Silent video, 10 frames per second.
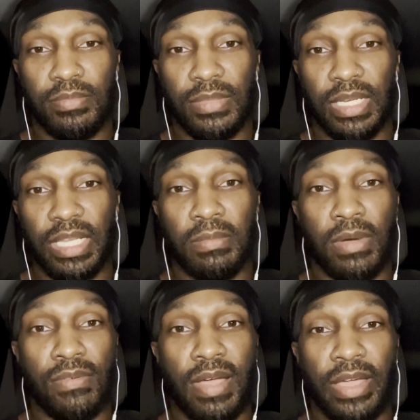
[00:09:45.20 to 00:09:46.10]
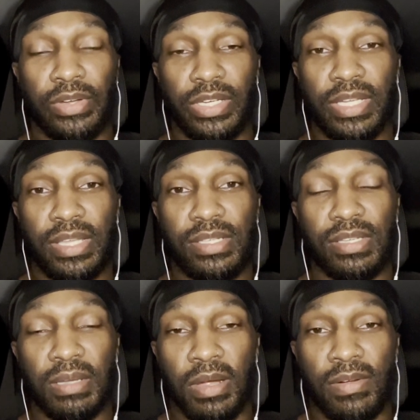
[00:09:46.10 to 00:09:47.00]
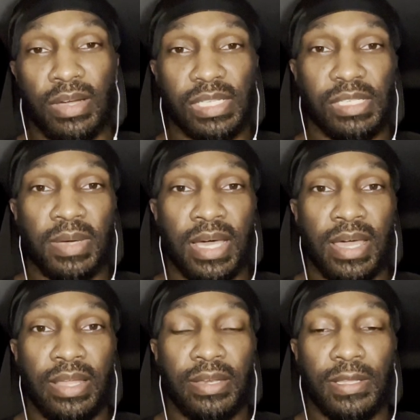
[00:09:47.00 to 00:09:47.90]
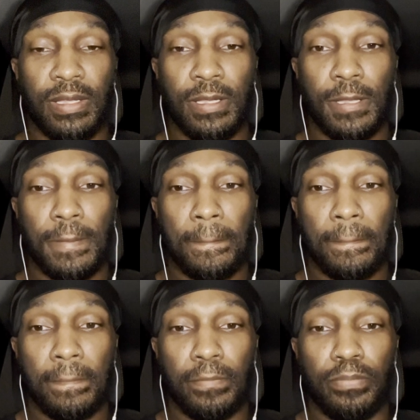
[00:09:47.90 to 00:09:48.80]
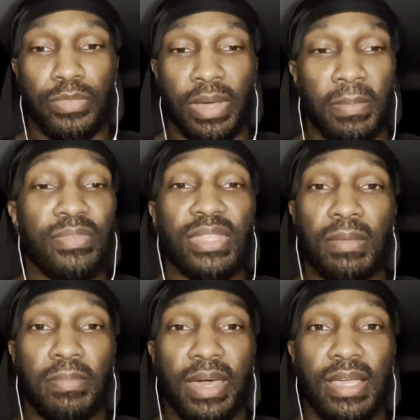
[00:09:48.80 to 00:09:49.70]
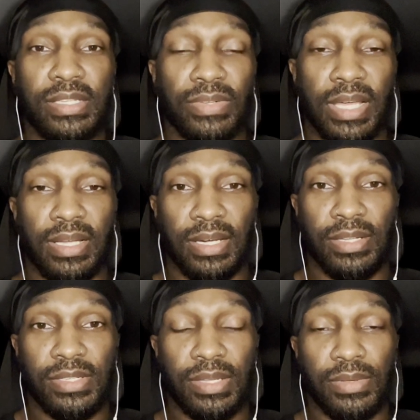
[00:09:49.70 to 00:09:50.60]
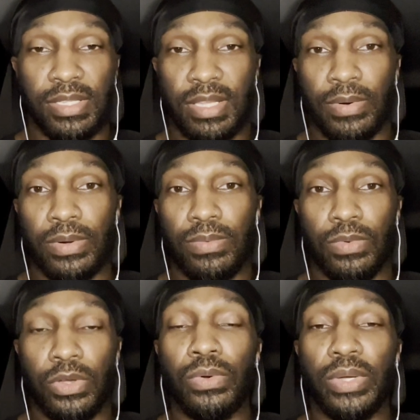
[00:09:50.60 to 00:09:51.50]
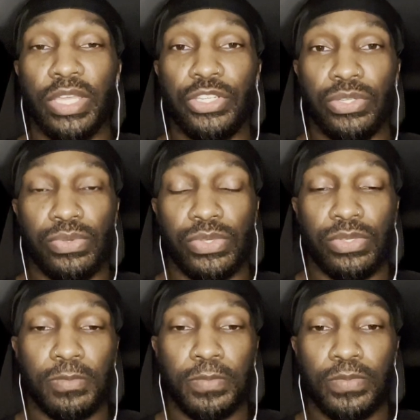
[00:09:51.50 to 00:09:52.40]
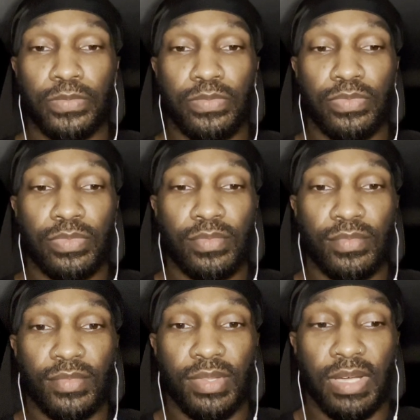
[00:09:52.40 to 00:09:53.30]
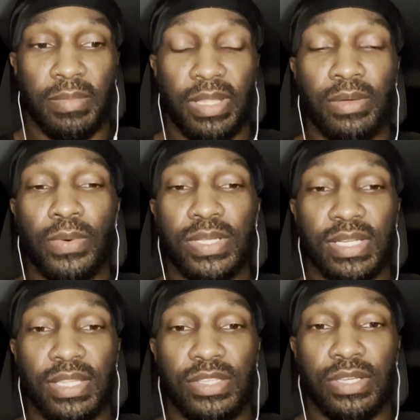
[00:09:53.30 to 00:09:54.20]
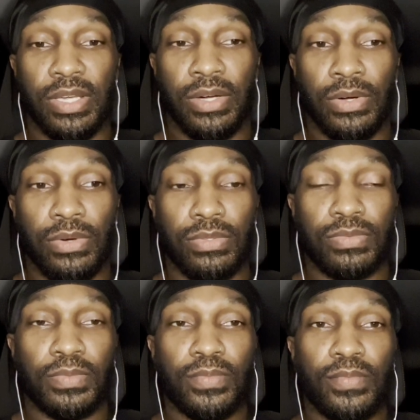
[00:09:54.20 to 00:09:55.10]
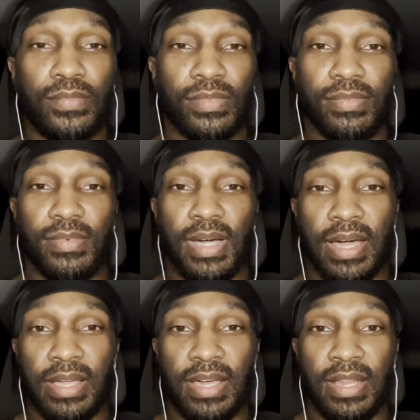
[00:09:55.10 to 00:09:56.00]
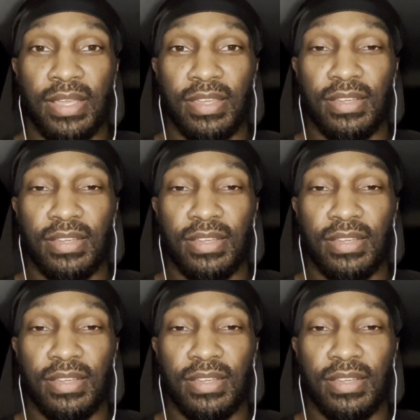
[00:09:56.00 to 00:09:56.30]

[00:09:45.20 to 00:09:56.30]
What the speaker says: the MRI on the chest, MRI on the spine. Everything passed, flying colors. There were no issues. And it wasn't until I got a